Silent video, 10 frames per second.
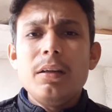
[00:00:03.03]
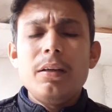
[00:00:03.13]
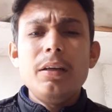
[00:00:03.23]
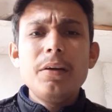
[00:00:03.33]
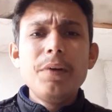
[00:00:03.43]

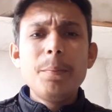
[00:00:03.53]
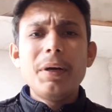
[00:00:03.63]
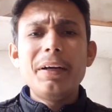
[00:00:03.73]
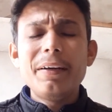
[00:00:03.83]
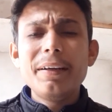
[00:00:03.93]
Liquid
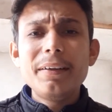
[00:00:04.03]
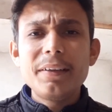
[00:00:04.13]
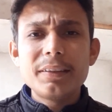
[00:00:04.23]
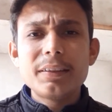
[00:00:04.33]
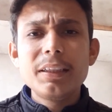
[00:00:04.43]
penetrant
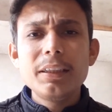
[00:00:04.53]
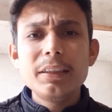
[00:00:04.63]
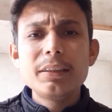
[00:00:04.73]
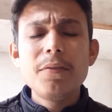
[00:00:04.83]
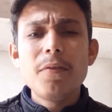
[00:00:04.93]
testing
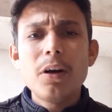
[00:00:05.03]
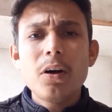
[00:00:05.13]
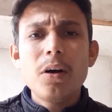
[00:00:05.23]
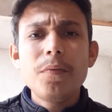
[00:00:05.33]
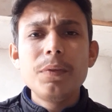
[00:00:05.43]
is the one
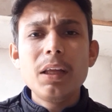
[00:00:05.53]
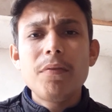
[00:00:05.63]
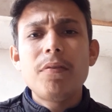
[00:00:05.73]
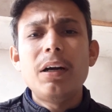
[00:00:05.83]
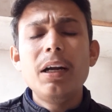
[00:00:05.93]
of the
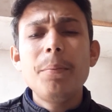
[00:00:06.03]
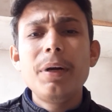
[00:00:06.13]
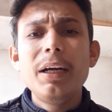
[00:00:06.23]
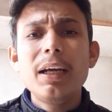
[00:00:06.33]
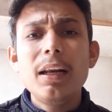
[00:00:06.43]

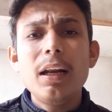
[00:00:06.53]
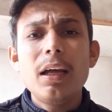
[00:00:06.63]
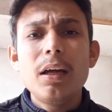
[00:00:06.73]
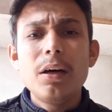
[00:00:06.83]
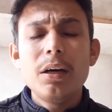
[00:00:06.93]
fundamental
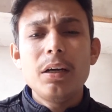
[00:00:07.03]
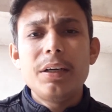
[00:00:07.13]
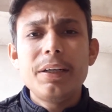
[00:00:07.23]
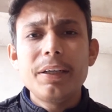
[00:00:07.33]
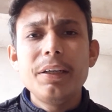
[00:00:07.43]

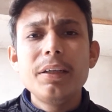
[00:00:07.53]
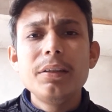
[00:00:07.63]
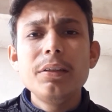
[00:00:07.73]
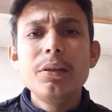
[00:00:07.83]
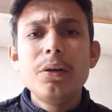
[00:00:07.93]
technique
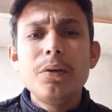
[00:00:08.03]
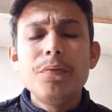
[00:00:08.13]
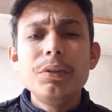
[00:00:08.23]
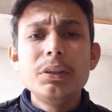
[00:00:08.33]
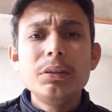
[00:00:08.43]

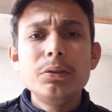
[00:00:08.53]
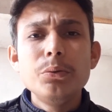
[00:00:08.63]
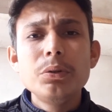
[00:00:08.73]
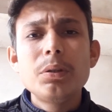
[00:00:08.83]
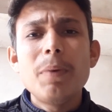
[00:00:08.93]
which is
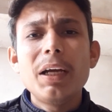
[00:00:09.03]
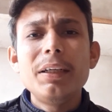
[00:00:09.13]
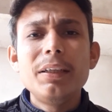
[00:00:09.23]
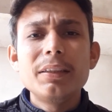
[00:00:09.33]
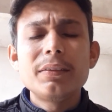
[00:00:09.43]
used by
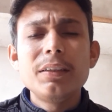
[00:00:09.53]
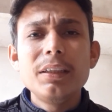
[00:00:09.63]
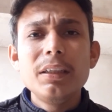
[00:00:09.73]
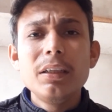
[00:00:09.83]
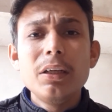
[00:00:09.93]

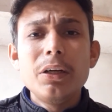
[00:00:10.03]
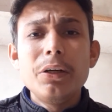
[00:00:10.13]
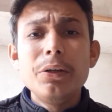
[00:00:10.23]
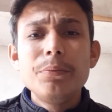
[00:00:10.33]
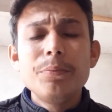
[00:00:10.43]
industry
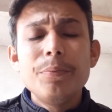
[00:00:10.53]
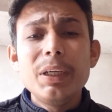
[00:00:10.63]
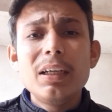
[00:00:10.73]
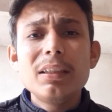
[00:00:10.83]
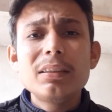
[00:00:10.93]

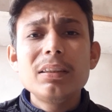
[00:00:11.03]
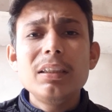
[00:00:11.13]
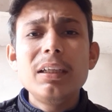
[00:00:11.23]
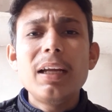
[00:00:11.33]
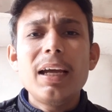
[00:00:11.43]
because
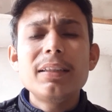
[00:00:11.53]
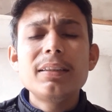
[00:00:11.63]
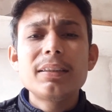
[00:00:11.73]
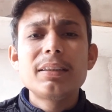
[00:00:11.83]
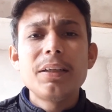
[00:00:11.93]
it has
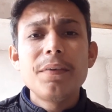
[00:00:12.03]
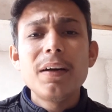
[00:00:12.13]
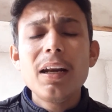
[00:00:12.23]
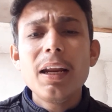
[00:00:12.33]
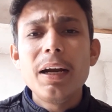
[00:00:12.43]
the
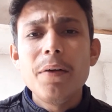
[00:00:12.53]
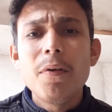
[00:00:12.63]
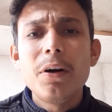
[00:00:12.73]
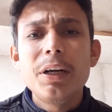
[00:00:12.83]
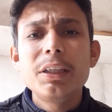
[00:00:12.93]
several
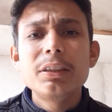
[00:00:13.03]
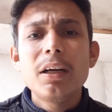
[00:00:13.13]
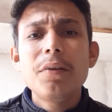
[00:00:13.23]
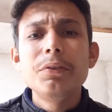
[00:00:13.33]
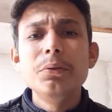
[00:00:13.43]
advantage
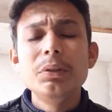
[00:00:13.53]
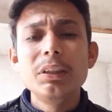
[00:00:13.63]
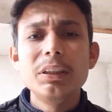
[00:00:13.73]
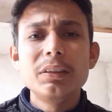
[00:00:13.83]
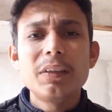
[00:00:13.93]
of
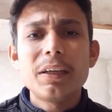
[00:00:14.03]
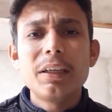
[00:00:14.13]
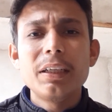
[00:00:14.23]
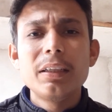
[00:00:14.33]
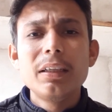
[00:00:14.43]
using this technique.